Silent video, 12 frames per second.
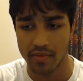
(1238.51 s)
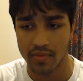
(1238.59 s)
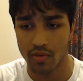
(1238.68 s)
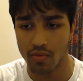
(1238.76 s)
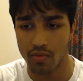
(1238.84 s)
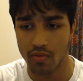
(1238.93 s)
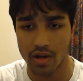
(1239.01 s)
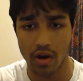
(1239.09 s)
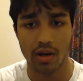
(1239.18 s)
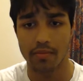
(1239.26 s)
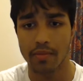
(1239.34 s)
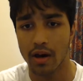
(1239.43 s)
you want to
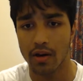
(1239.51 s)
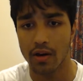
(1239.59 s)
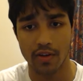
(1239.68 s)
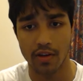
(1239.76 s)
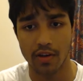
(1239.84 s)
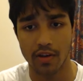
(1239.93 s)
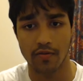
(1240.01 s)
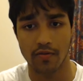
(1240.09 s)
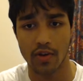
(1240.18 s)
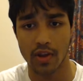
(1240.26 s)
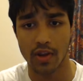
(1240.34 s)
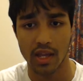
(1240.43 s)
talk about, feel
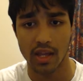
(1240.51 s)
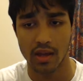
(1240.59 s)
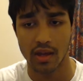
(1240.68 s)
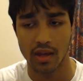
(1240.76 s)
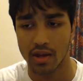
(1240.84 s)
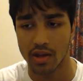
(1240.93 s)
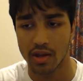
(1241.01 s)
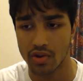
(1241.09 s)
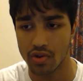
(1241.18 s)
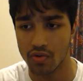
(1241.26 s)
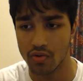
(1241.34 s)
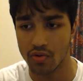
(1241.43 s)
free
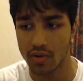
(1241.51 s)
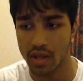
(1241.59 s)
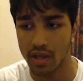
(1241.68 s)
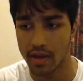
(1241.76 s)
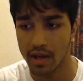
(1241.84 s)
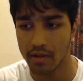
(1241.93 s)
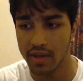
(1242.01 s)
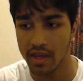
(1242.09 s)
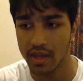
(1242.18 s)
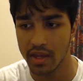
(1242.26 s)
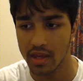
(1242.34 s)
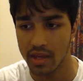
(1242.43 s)
to email
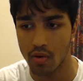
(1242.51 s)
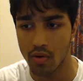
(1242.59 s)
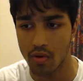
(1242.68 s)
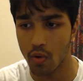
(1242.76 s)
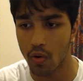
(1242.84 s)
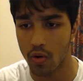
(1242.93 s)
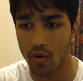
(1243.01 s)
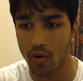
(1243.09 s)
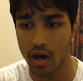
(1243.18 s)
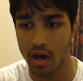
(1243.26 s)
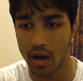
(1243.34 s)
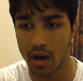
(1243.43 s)
me
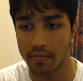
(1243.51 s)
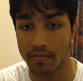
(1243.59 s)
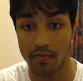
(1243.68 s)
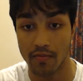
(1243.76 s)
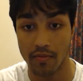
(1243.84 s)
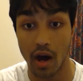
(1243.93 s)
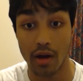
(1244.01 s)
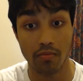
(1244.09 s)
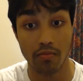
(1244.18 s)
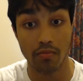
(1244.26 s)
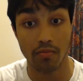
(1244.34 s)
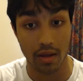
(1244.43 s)
or
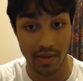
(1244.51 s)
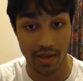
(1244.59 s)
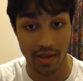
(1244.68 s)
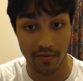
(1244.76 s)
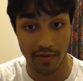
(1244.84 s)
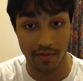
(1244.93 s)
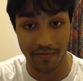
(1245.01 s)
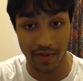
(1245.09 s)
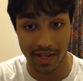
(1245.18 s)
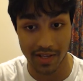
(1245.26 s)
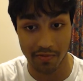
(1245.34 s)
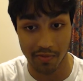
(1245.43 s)
unblock me from
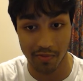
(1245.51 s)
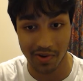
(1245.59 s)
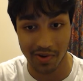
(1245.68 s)
Facebook